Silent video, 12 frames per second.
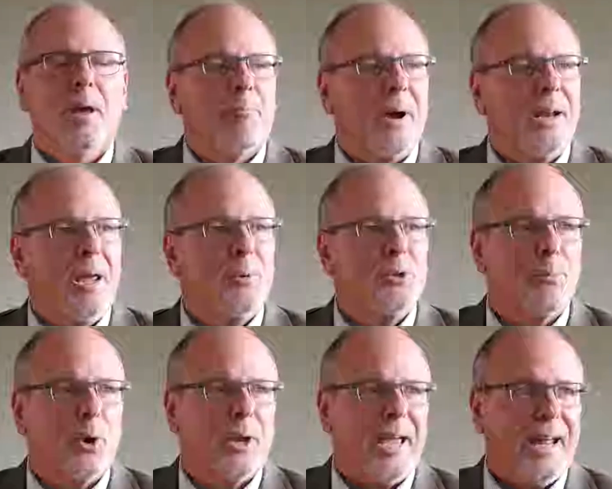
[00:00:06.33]
My name is
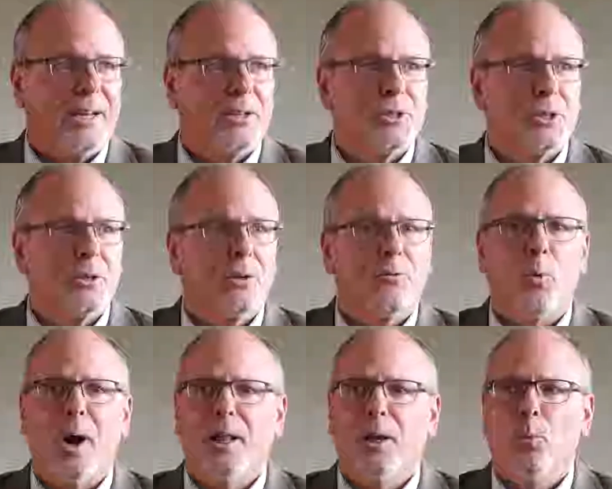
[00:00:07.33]
Mark Atkinson of
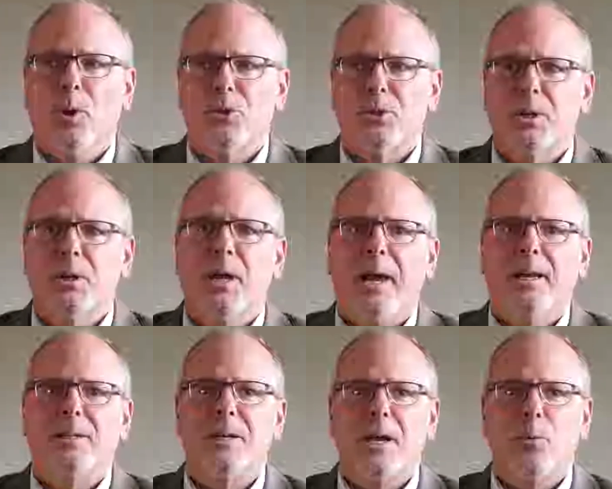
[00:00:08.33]
Wiley Wilson, and
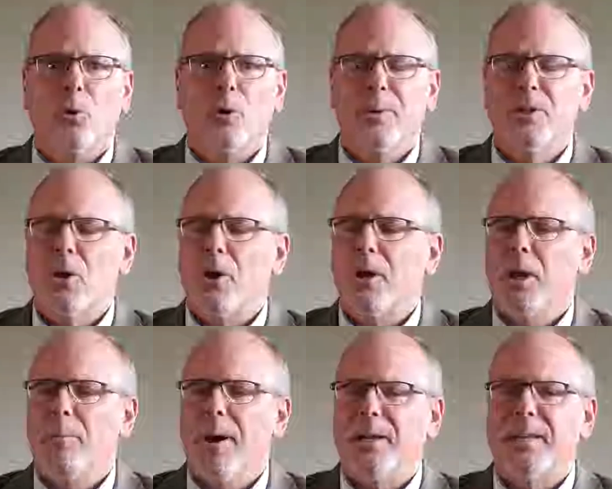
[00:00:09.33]
today we're going to be talking
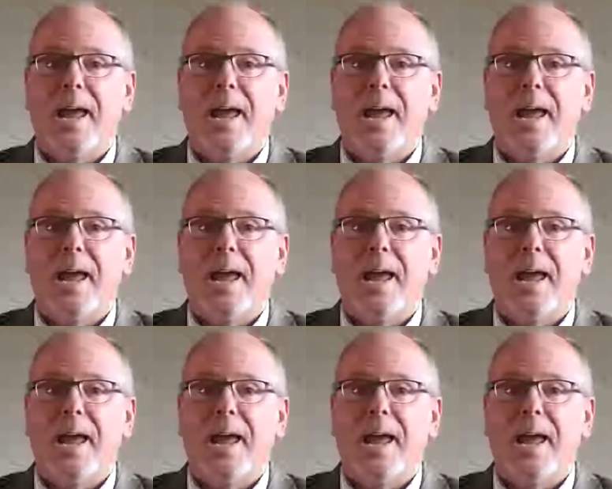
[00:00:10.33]
about